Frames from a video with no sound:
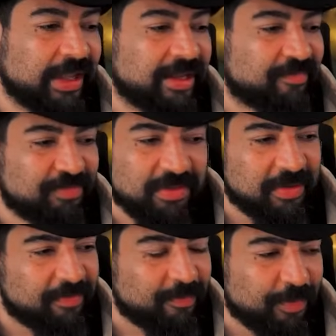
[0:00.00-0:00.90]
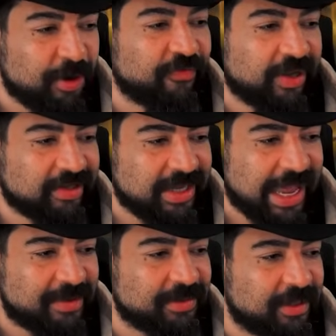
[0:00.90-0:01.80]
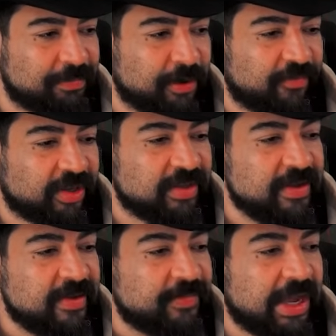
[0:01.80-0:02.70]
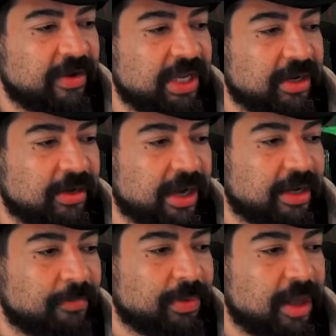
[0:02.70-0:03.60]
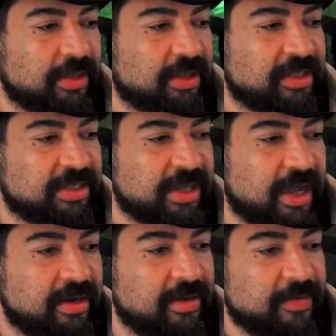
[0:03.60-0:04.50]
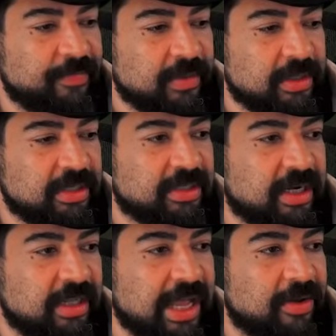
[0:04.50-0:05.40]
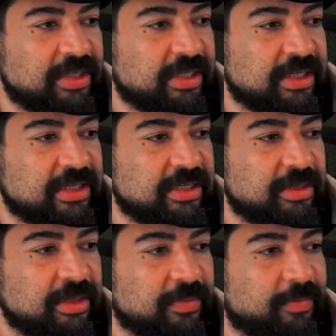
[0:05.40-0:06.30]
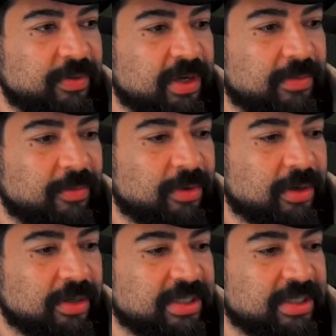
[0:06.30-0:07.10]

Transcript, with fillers: Like, perfect. Absolutely perfect. Now here, I'm going to block the stun. This is going to allow us to continue to put up more